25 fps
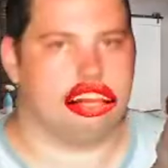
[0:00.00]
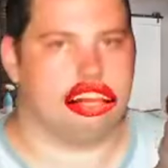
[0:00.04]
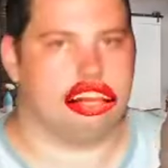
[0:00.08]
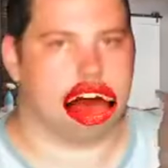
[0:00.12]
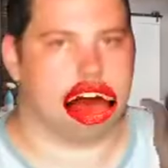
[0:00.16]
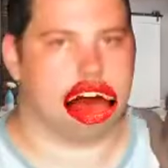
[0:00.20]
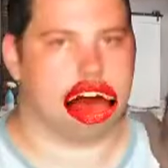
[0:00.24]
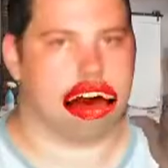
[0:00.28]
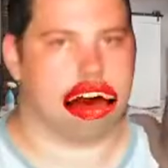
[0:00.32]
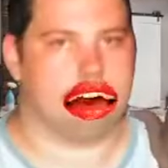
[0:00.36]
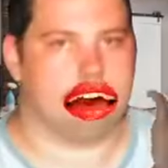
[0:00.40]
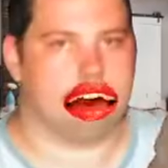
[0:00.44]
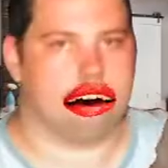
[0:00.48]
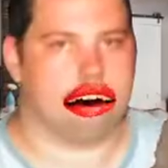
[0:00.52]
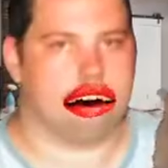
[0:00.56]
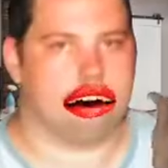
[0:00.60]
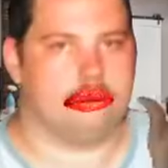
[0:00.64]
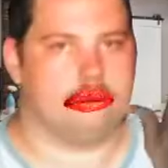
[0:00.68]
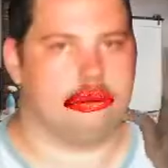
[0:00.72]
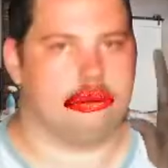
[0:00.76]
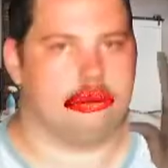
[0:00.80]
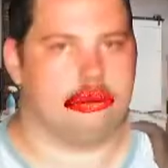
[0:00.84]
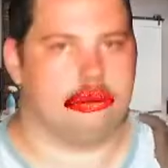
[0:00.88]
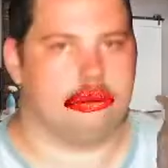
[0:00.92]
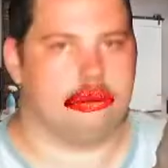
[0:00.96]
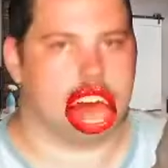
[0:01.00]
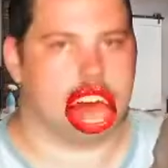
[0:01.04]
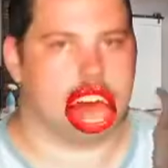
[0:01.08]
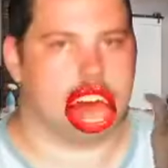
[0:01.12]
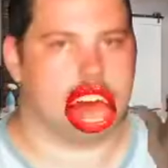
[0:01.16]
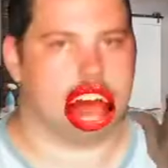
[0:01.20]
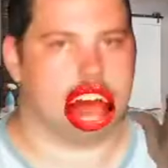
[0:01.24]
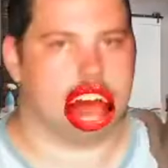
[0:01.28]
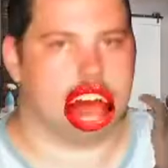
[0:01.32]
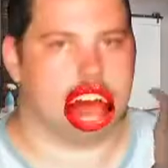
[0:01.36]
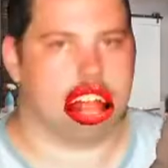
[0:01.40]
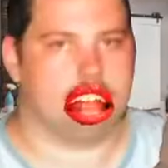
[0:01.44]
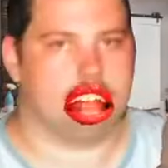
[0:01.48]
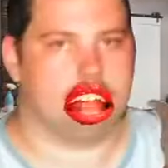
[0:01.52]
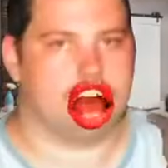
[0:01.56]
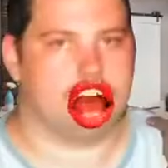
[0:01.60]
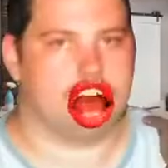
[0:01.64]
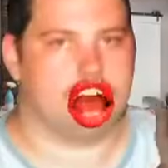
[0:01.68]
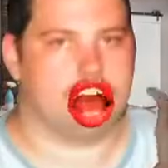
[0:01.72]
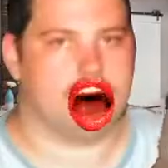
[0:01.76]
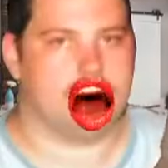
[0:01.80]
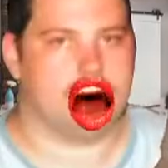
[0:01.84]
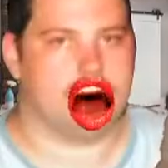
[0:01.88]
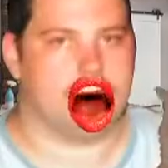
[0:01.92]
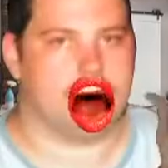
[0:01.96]
I went out of my way to
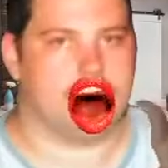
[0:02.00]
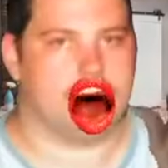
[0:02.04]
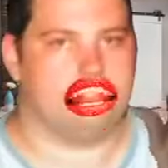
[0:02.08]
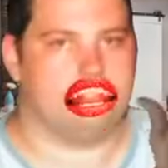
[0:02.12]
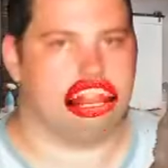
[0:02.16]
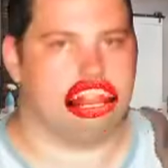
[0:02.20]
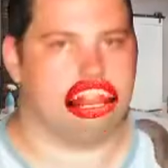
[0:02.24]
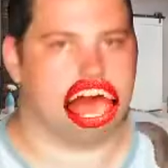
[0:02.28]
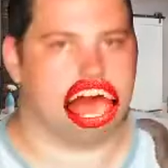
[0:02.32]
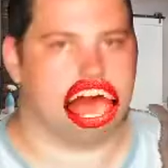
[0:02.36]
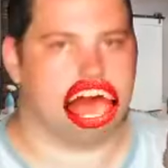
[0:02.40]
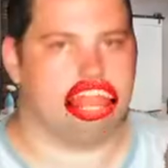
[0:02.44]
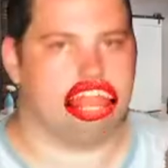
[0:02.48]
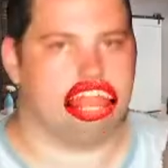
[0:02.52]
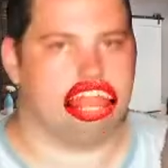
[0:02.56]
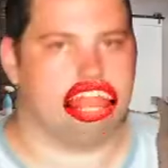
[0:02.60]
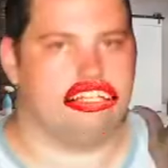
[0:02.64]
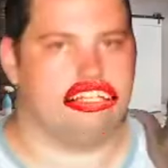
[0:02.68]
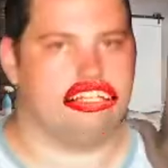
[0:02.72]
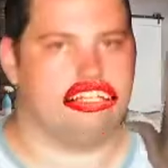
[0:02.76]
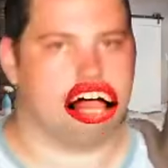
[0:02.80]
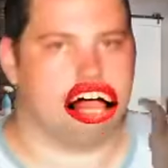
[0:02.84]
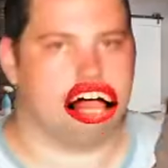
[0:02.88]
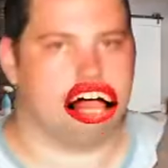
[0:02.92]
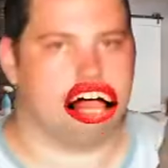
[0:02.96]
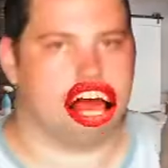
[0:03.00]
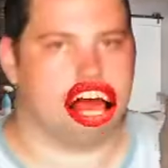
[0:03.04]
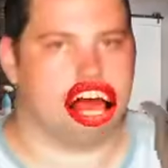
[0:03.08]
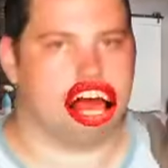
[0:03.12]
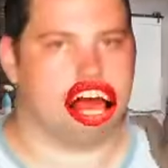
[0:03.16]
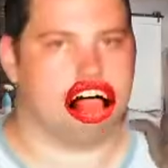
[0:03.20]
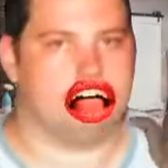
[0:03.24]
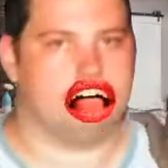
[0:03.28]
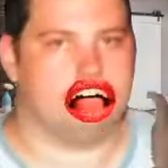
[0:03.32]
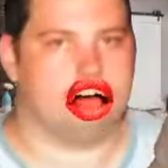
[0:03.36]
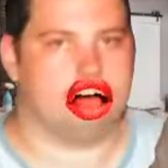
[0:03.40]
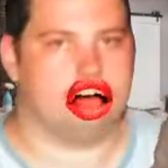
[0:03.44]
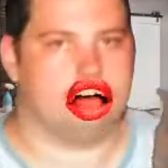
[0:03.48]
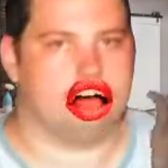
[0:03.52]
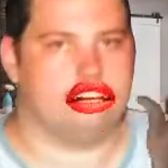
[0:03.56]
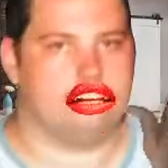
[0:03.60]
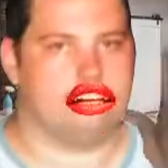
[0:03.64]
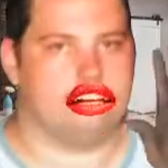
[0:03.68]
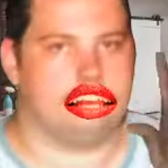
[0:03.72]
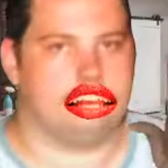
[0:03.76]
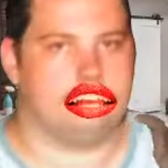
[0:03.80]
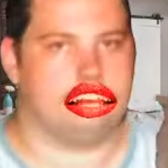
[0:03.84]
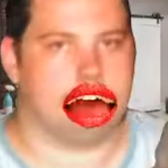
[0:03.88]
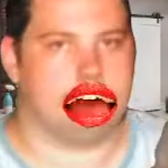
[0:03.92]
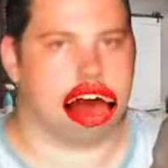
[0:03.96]
make Raphael an account on my Matrix
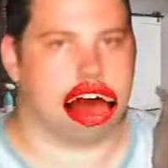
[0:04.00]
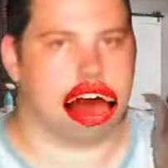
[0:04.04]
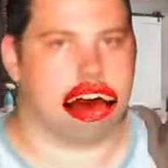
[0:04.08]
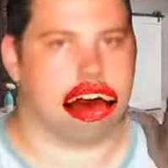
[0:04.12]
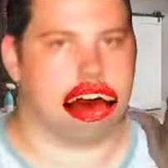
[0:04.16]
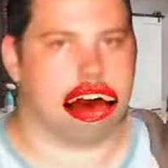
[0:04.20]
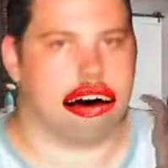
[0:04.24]
home server,